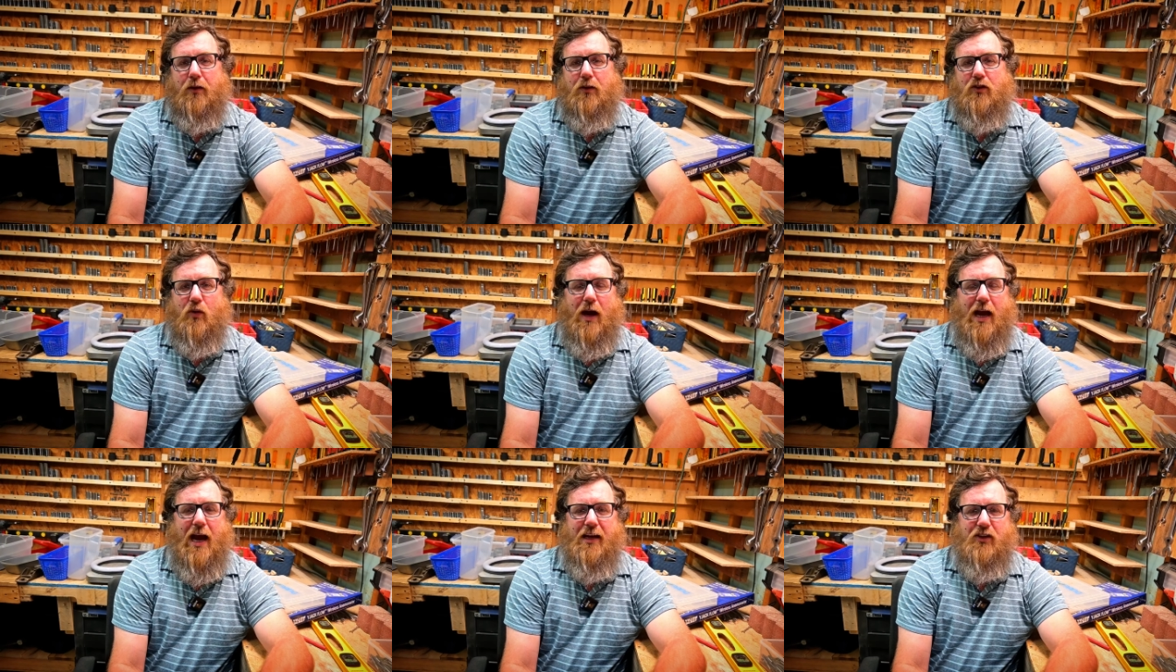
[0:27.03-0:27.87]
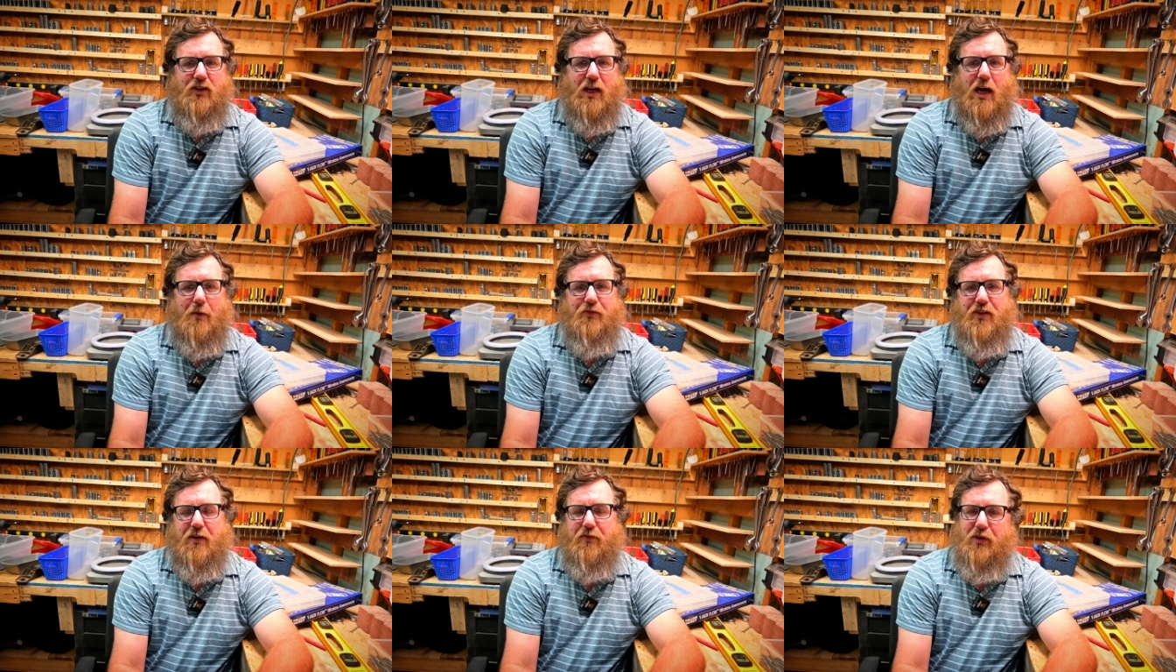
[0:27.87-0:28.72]
so I had a job
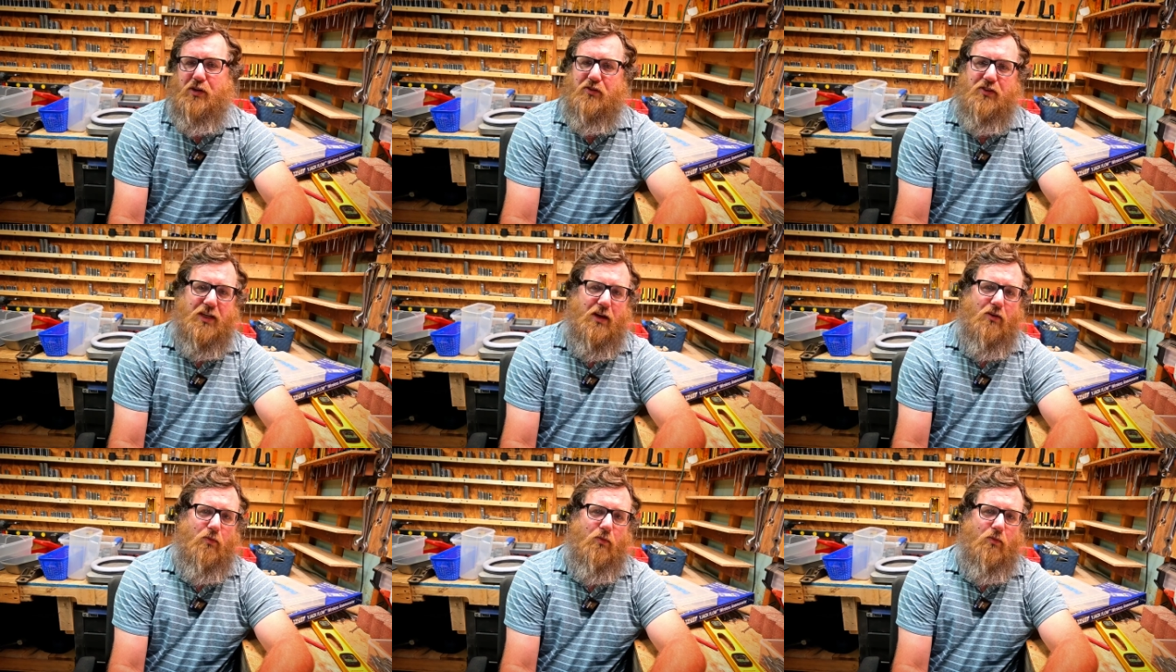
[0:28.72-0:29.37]
several years ago